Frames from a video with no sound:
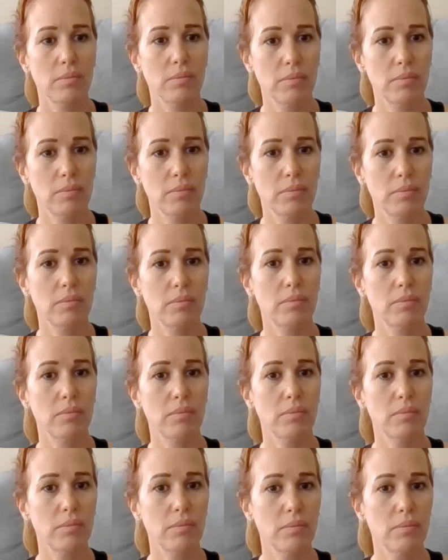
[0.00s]

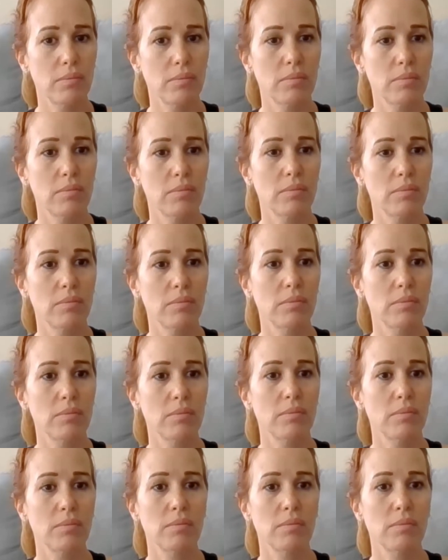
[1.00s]

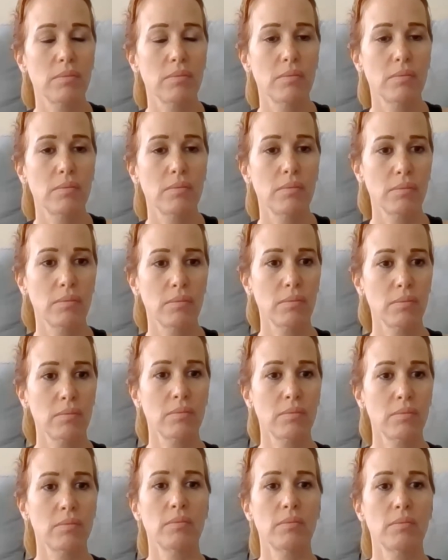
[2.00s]

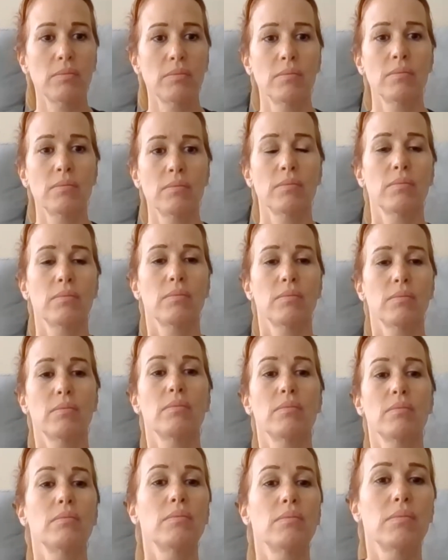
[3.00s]

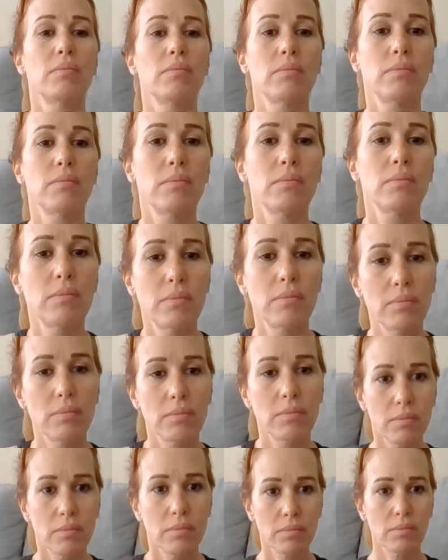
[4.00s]

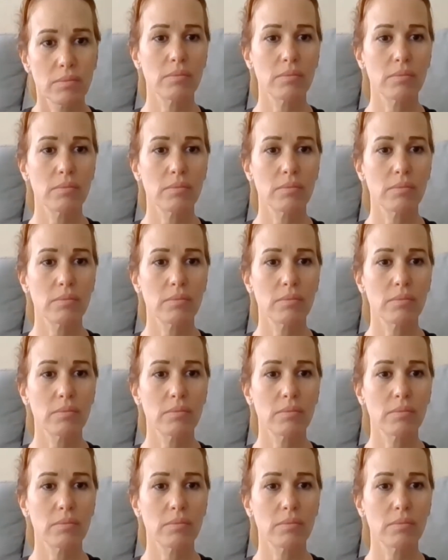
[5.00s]
The person shown says nothing.